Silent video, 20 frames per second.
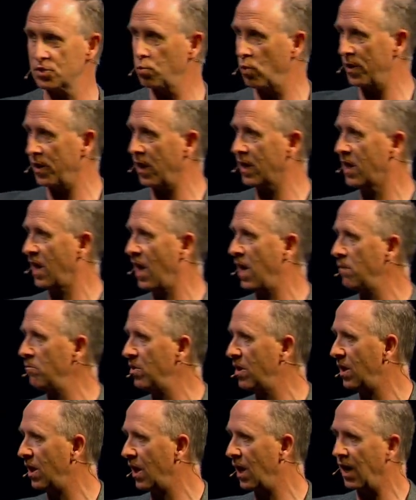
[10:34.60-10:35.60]
when I came
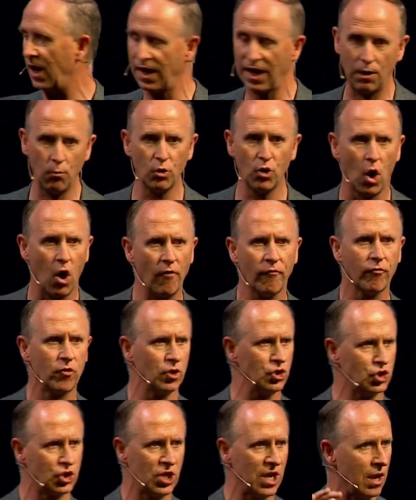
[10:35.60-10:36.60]
here, and I would often
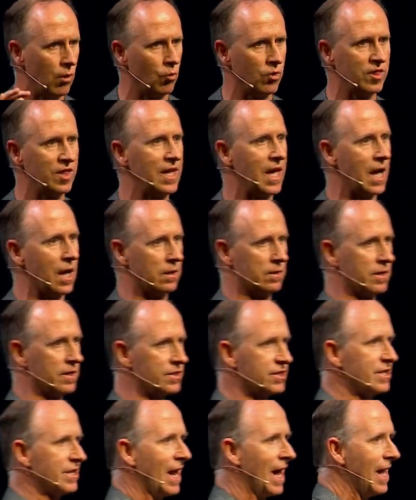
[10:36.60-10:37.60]
share with the
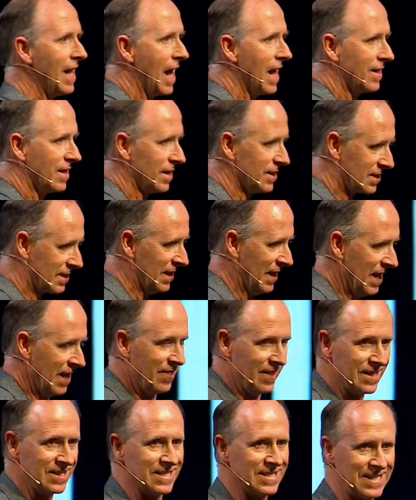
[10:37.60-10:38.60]
elders that I had this
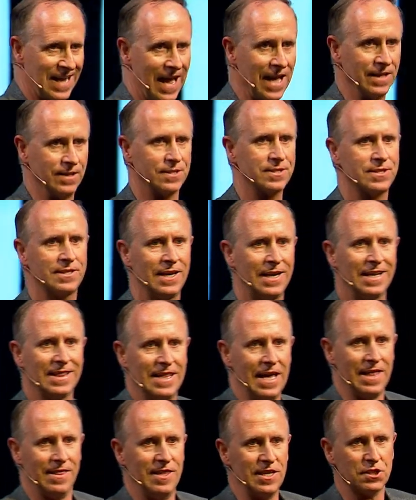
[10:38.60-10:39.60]
sense,
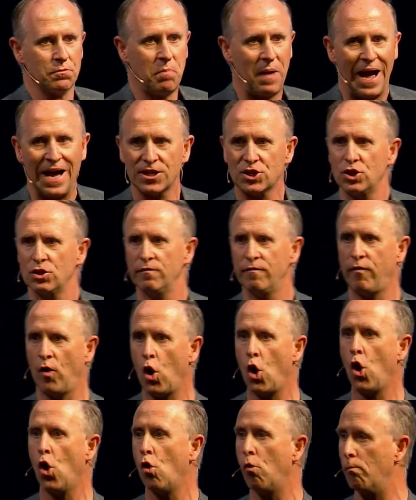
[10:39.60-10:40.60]
this passion for
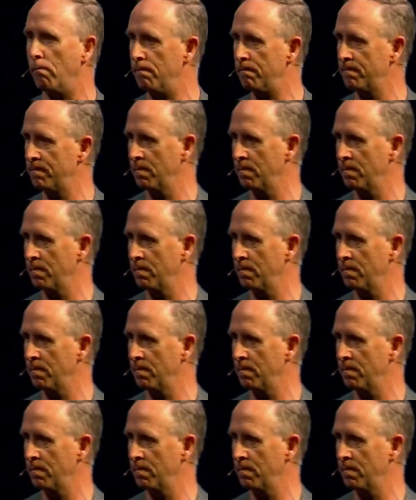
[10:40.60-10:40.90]
home.